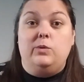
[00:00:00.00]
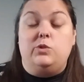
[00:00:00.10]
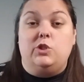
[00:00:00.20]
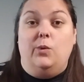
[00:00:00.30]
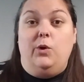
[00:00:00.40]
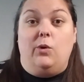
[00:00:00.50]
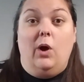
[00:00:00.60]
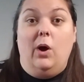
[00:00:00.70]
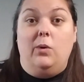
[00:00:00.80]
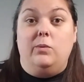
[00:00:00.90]
And when you
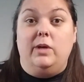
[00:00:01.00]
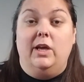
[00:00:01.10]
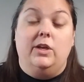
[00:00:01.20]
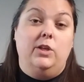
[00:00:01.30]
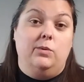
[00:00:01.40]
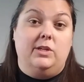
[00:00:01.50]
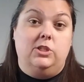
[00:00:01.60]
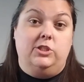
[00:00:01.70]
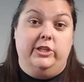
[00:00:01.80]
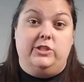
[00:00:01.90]
sew your own,
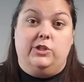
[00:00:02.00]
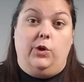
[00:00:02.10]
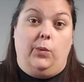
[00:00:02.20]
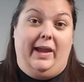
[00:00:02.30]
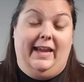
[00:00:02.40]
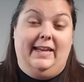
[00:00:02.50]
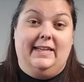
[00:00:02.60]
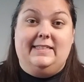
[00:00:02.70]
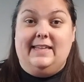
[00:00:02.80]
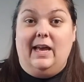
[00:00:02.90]
you can just
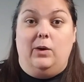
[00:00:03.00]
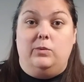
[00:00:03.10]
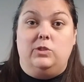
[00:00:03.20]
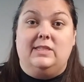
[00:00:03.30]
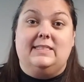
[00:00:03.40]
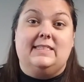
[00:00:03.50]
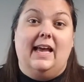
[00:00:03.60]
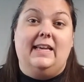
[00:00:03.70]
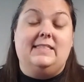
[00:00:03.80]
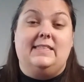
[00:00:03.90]
grade down to
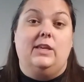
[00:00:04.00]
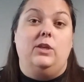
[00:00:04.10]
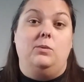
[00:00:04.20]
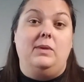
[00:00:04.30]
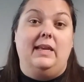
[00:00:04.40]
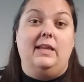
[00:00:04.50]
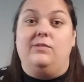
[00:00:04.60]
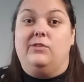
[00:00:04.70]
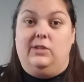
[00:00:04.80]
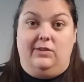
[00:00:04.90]
the size that you
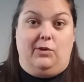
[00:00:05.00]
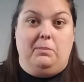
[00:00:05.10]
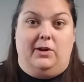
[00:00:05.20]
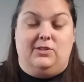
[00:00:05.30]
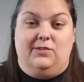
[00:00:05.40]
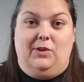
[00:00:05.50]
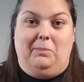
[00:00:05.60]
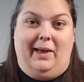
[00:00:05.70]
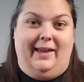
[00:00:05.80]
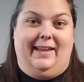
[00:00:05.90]
need for the different
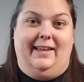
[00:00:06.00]
parts of your